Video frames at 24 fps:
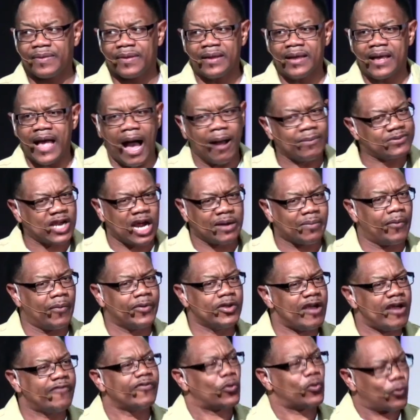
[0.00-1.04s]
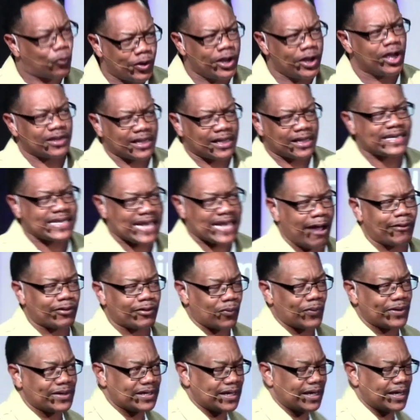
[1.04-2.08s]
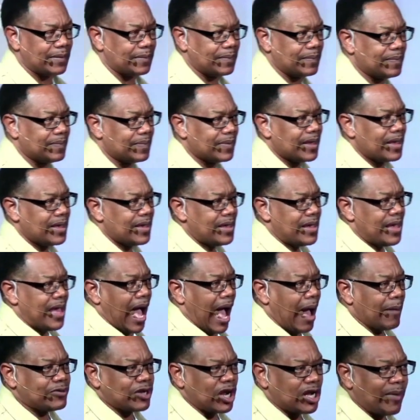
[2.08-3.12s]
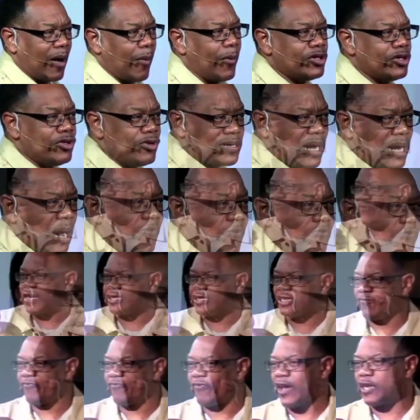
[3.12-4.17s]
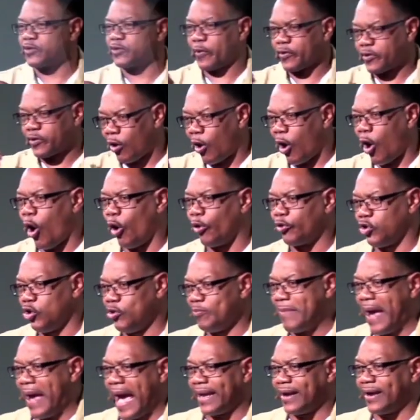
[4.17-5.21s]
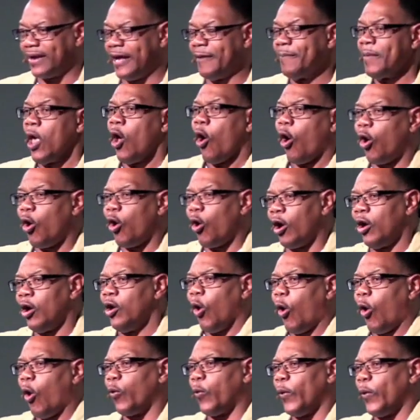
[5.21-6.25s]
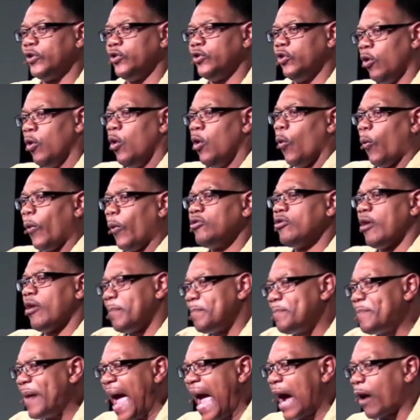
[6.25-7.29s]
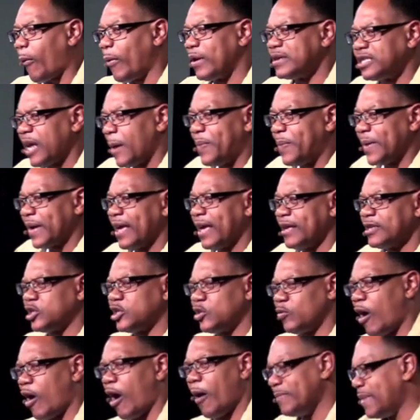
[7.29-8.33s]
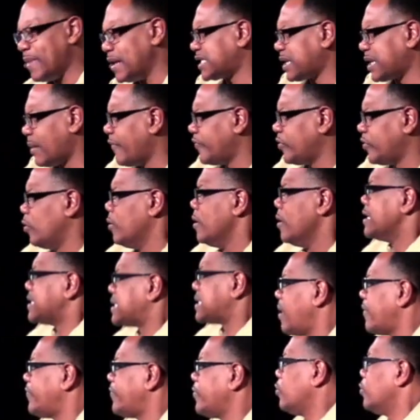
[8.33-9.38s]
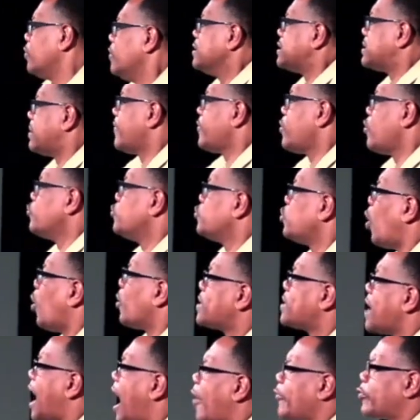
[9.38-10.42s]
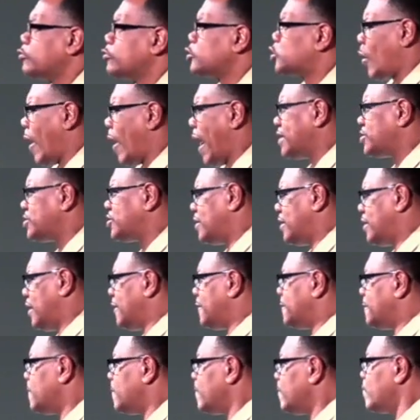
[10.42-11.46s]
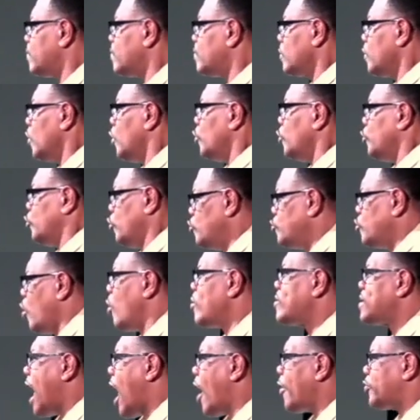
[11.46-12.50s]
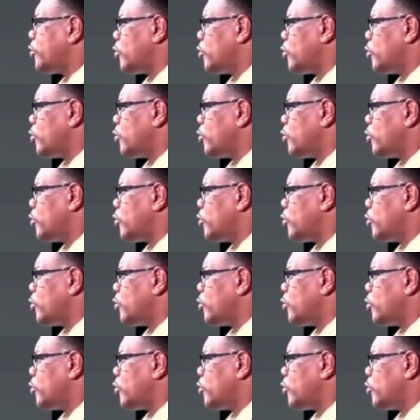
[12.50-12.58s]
I'm talking about when you have a real encounter with him. I'm talking about when you come face to face with your own humanity, or when your back was up against the wall. Some of you know God through tragedy. You know God through